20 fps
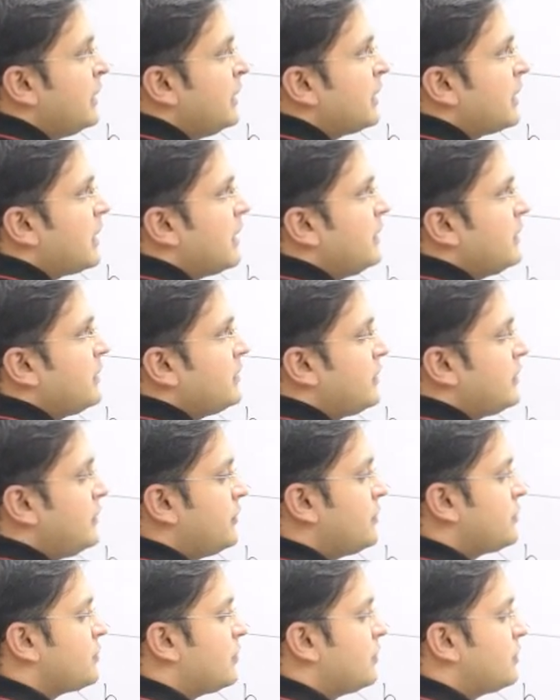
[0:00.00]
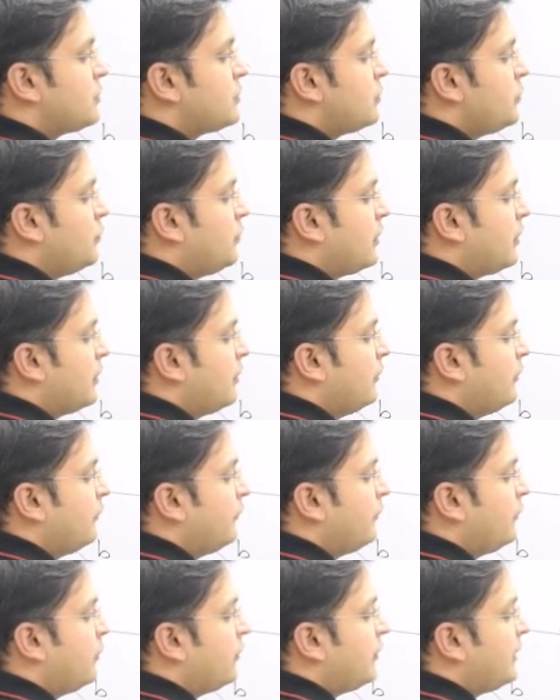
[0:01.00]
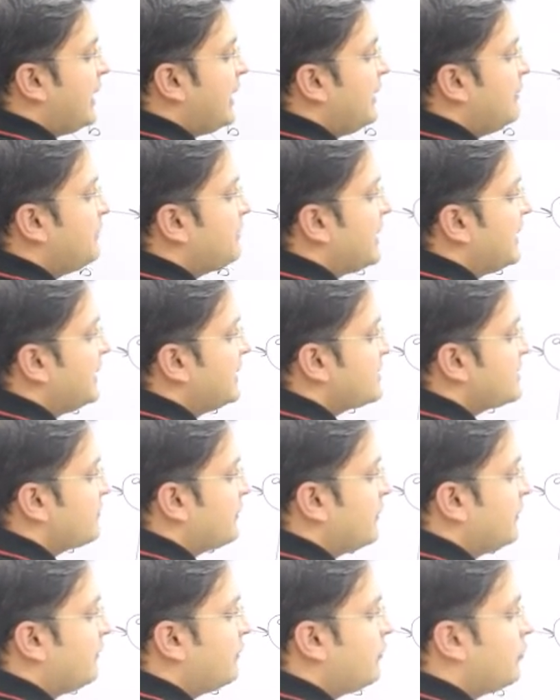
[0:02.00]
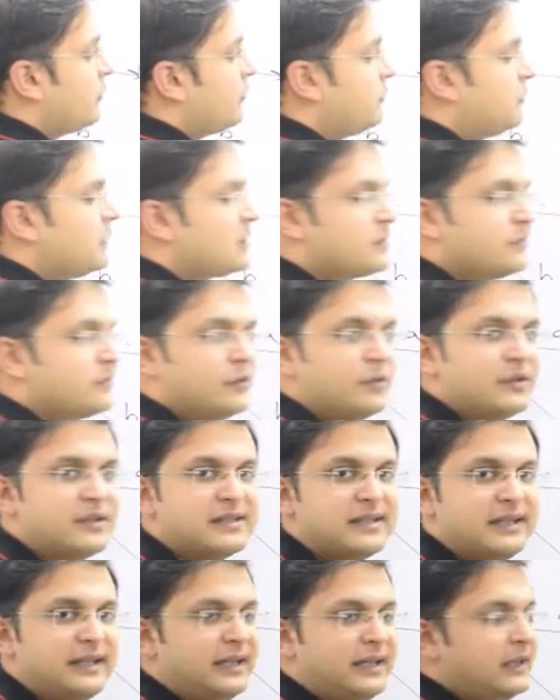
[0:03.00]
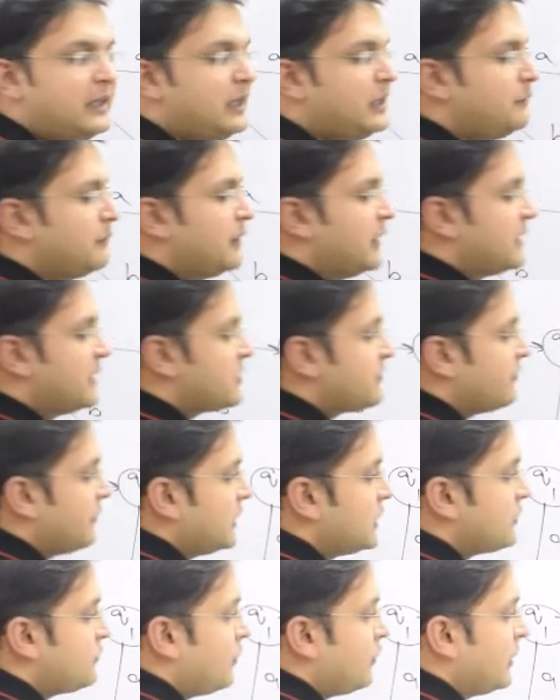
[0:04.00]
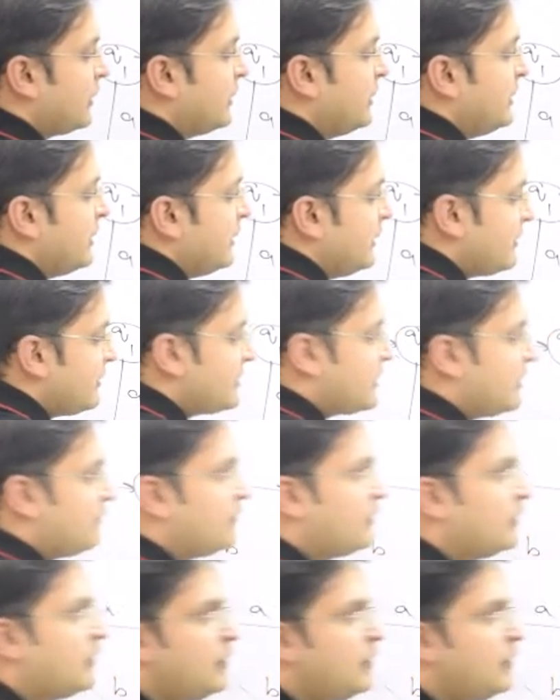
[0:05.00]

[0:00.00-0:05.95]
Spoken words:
Condition 2 is also what? 4 and minus 1. 4 plus 4 is 8. 8 minus 1 is what? 7.